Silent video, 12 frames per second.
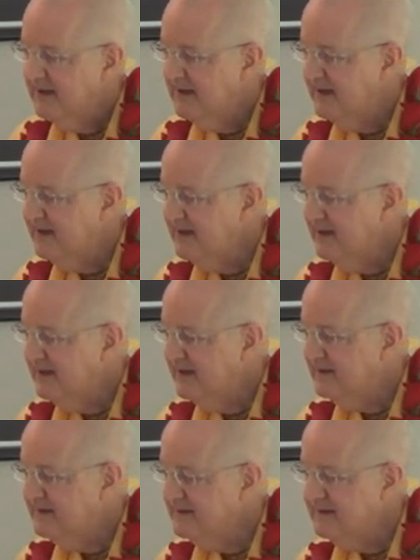
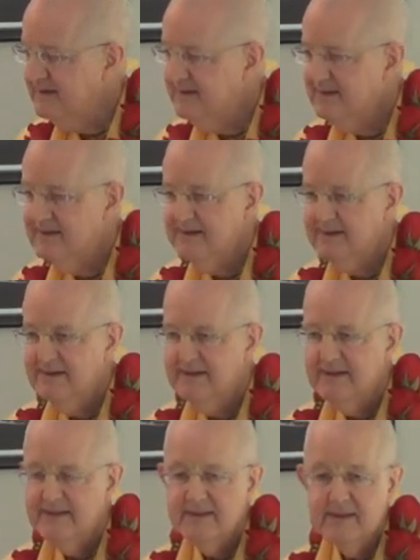And
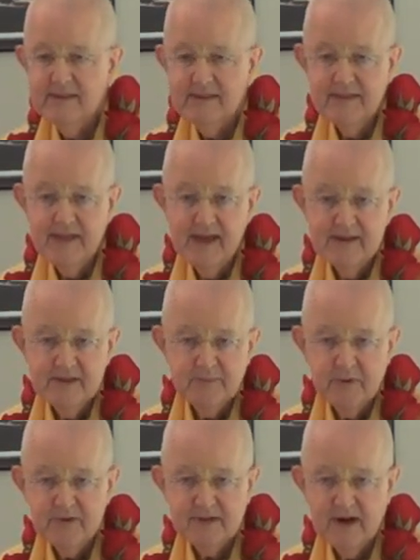then
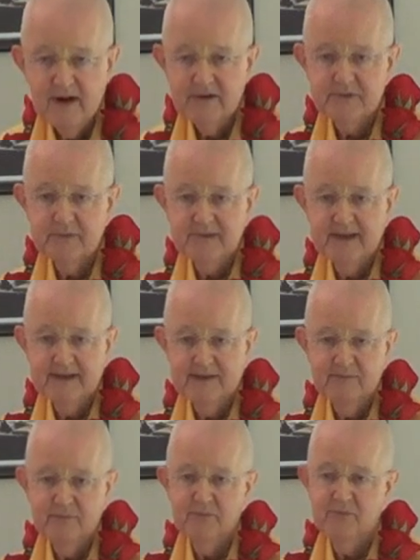sports cars were like,
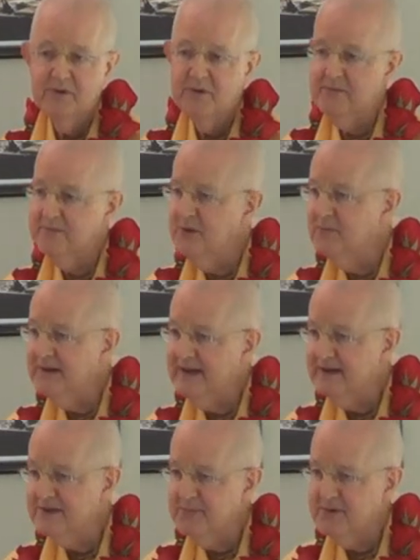you know, nobody
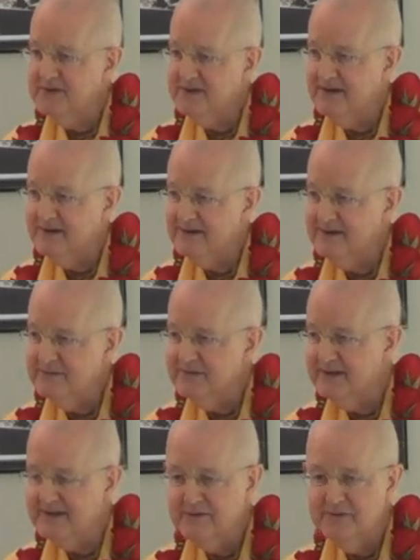had a sports car. It
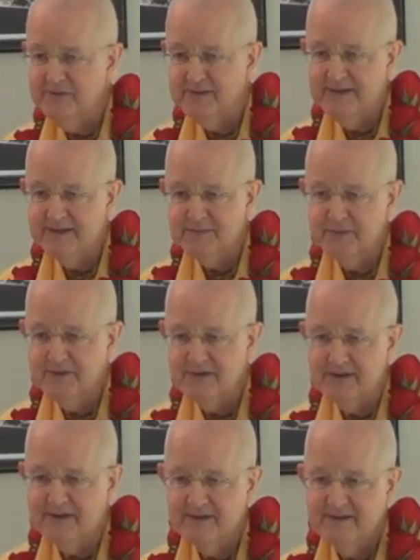was like, cool, He had a sports
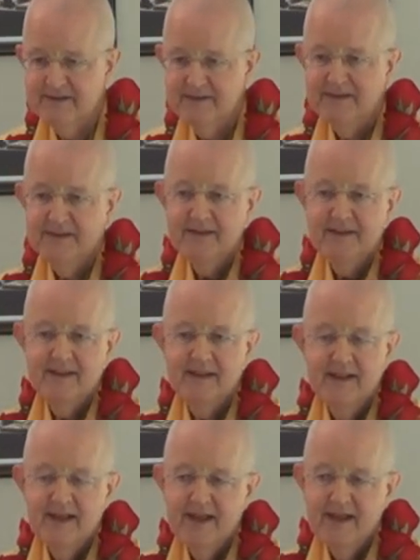car.
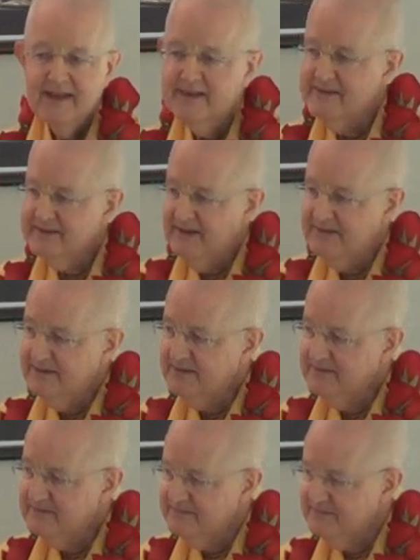It would be a
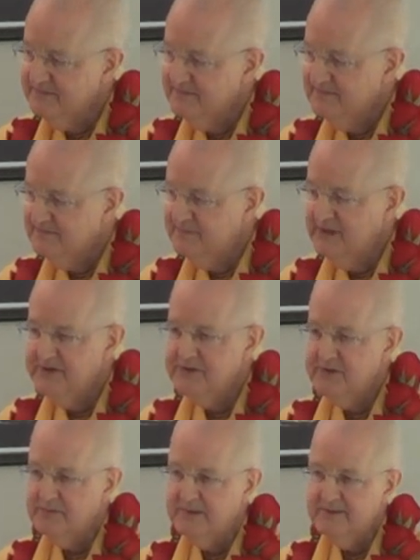little
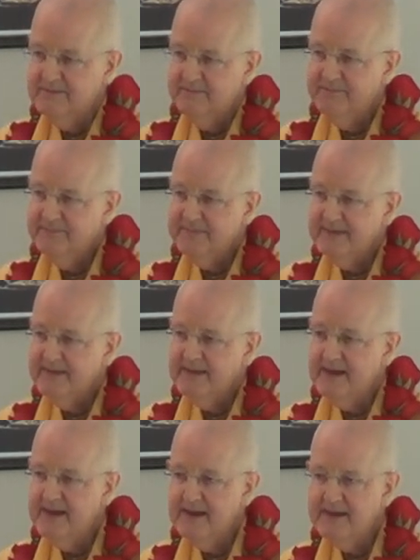miniature one.
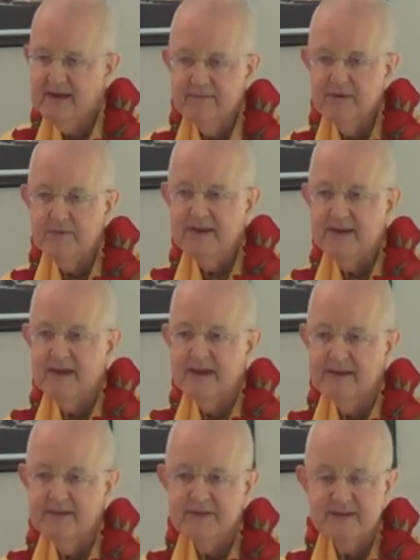And every
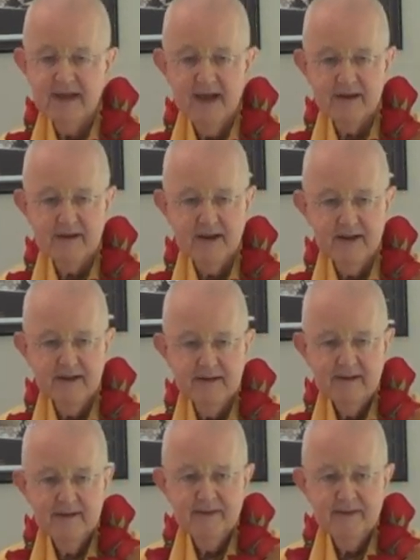weekend, every Saturday,